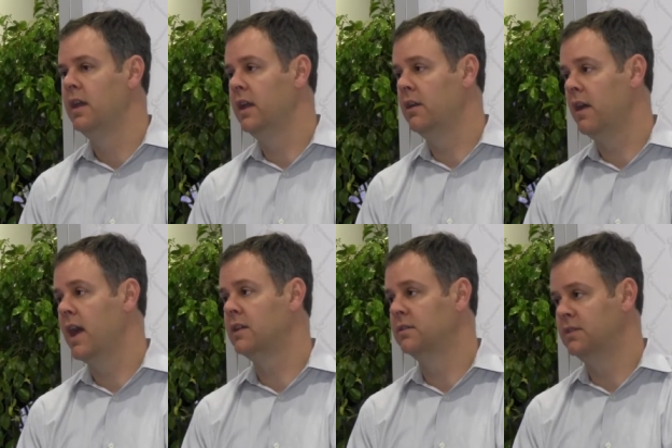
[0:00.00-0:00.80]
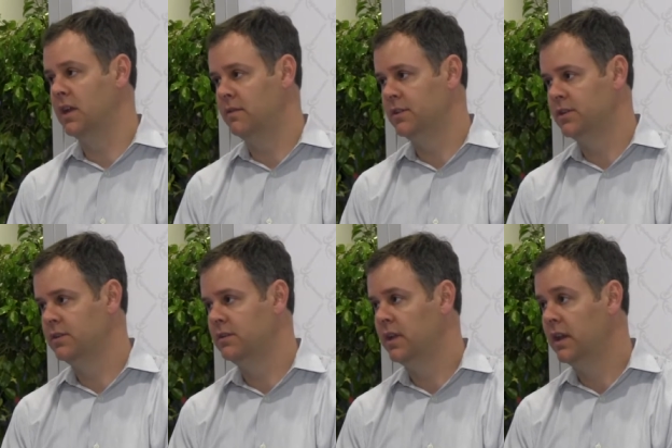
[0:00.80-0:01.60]
interactive
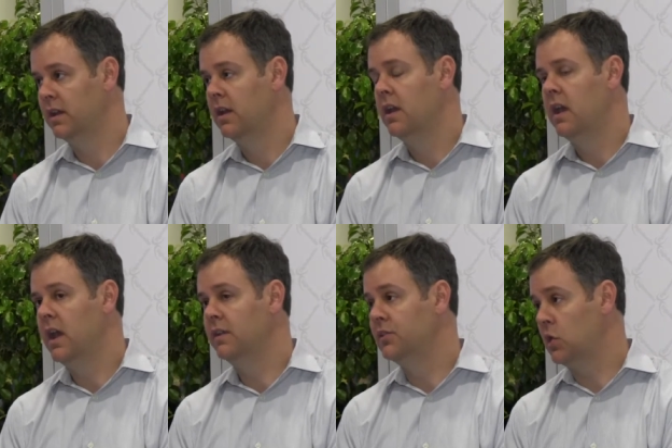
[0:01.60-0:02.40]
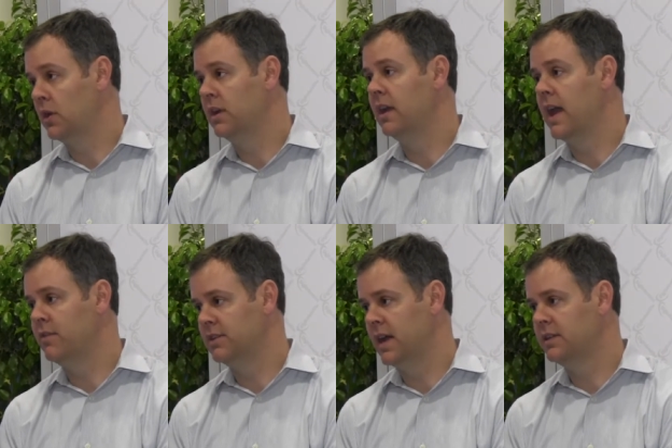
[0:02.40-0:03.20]
television and, and targeted
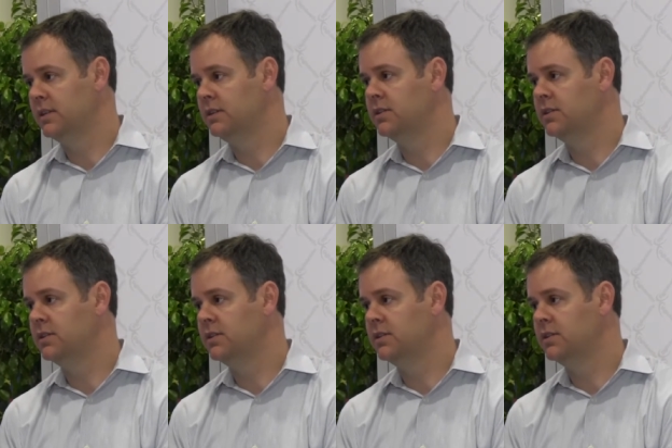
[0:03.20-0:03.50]
advertising.